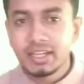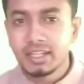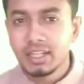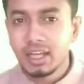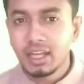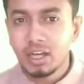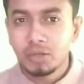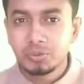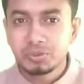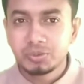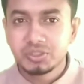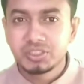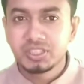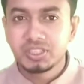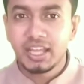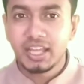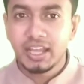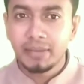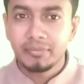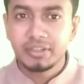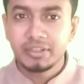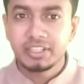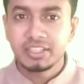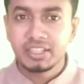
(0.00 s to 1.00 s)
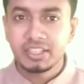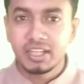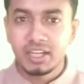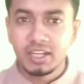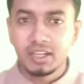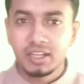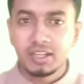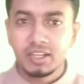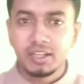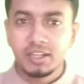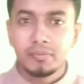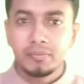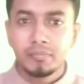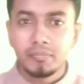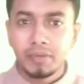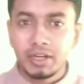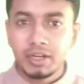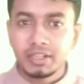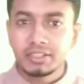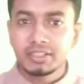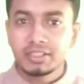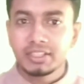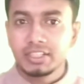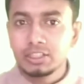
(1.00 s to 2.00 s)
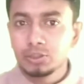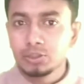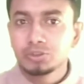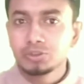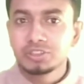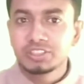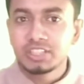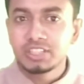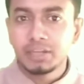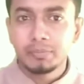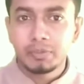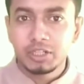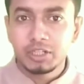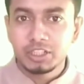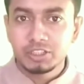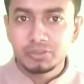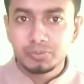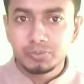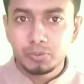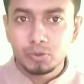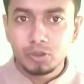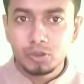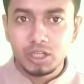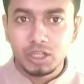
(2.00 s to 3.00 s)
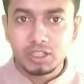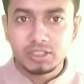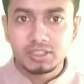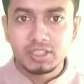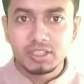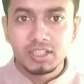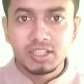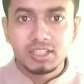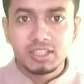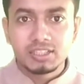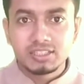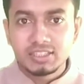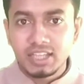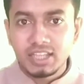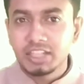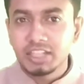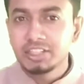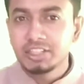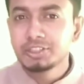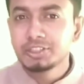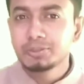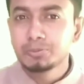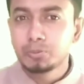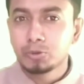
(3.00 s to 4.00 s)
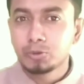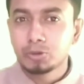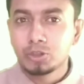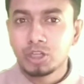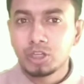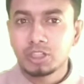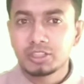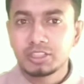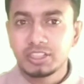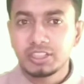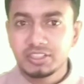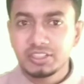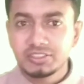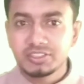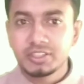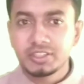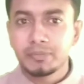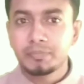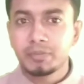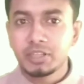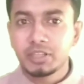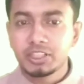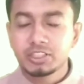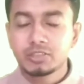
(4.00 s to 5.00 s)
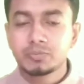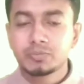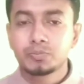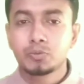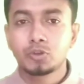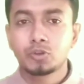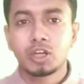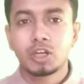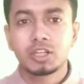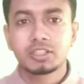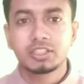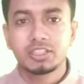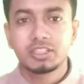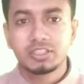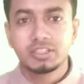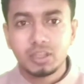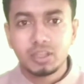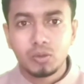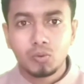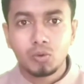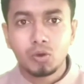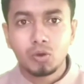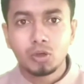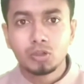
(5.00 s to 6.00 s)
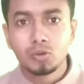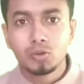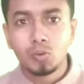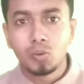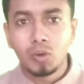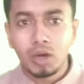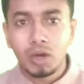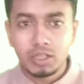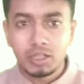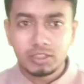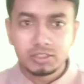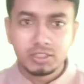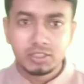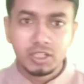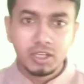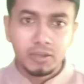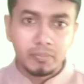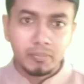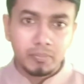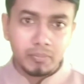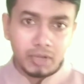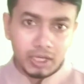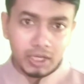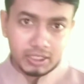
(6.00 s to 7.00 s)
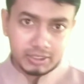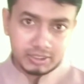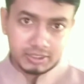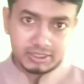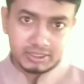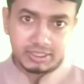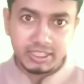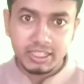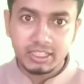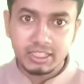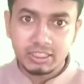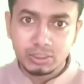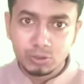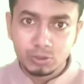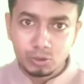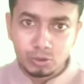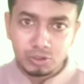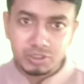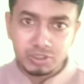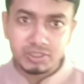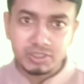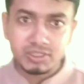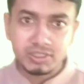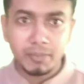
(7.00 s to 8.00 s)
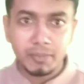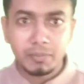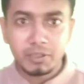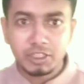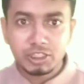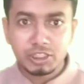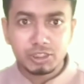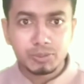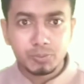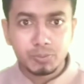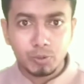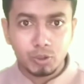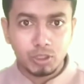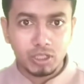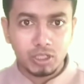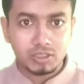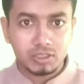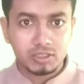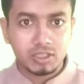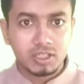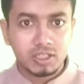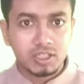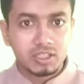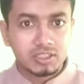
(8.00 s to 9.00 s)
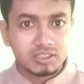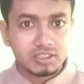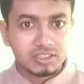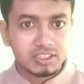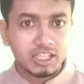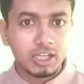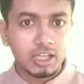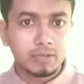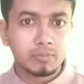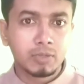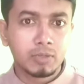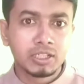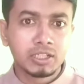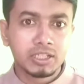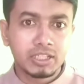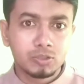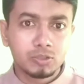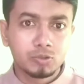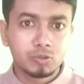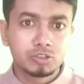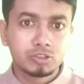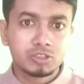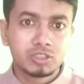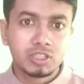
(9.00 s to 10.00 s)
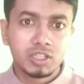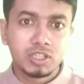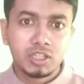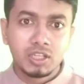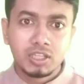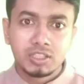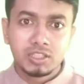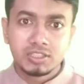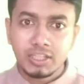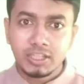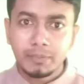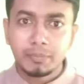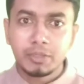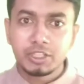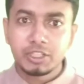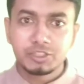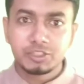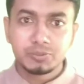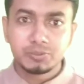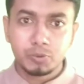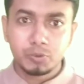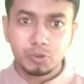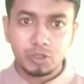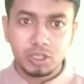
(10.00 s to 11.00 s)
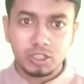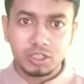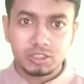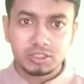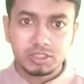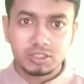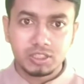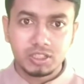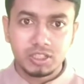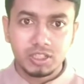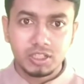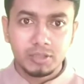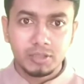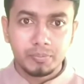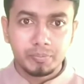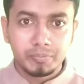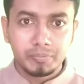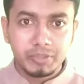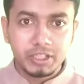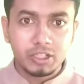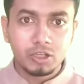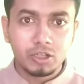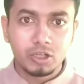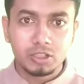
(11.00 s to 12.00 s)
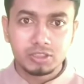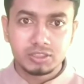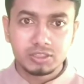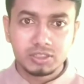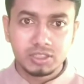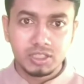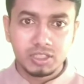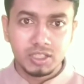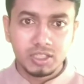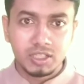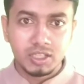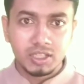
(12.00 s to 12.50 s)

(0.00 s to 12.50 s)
loves America but use Japanese product. Chinese product is the best product in the whole world but they use Japanese product. German use Japanese product because